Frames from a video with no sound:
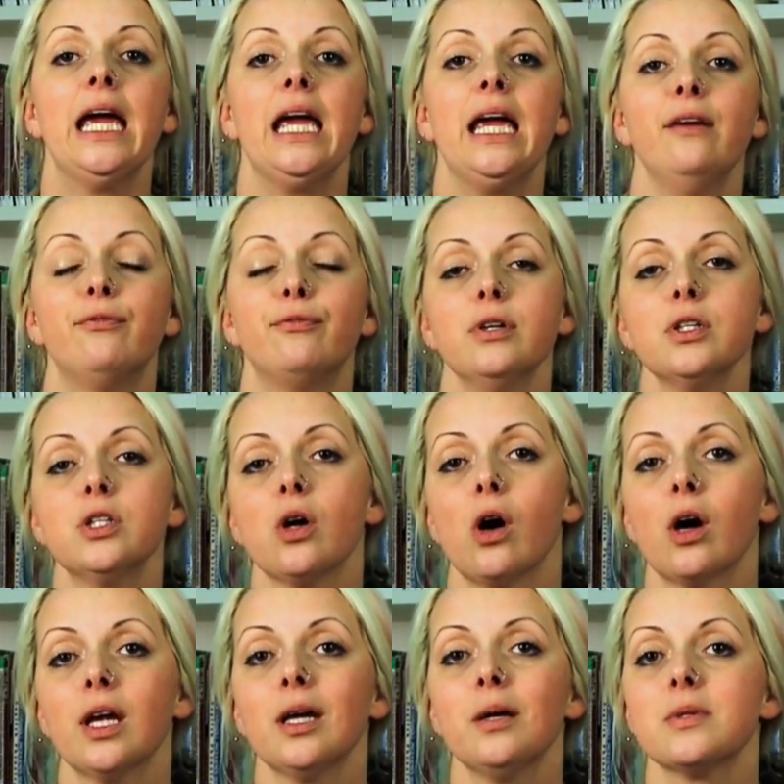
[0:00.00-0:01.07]
If we're
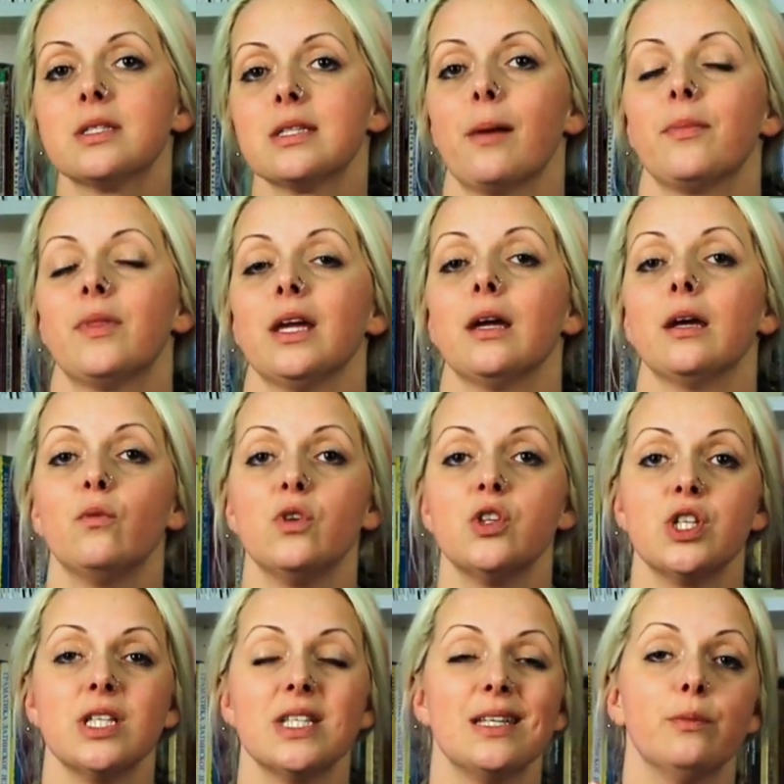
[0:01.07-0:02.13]
talking about something which
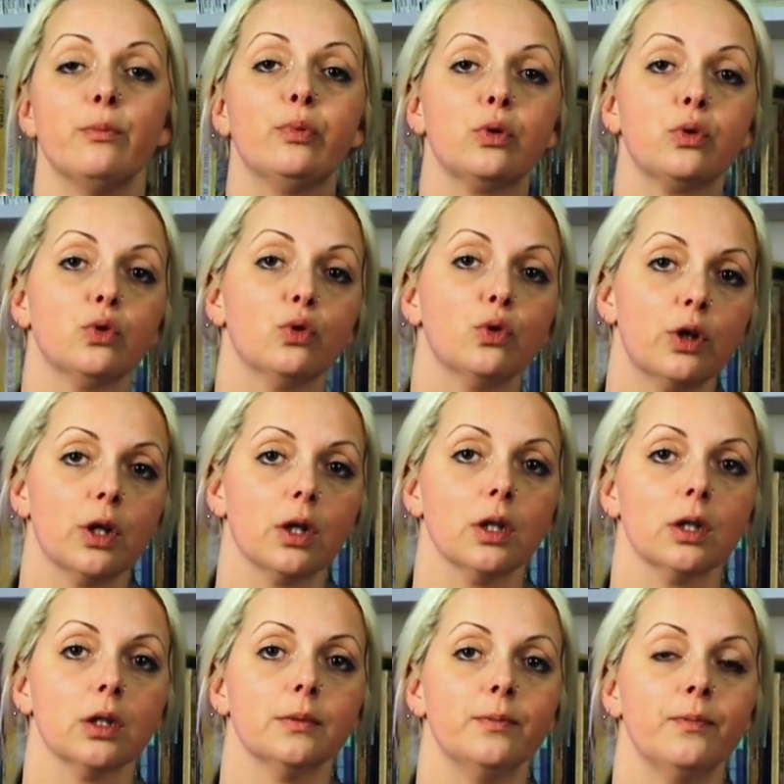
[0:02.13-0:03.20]
is in
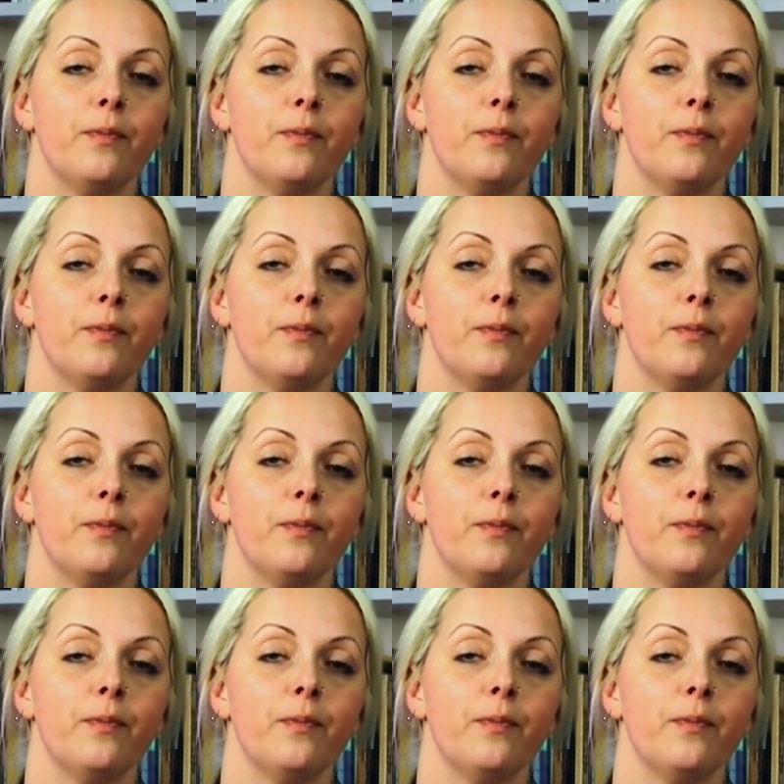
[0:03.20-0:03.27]
plural,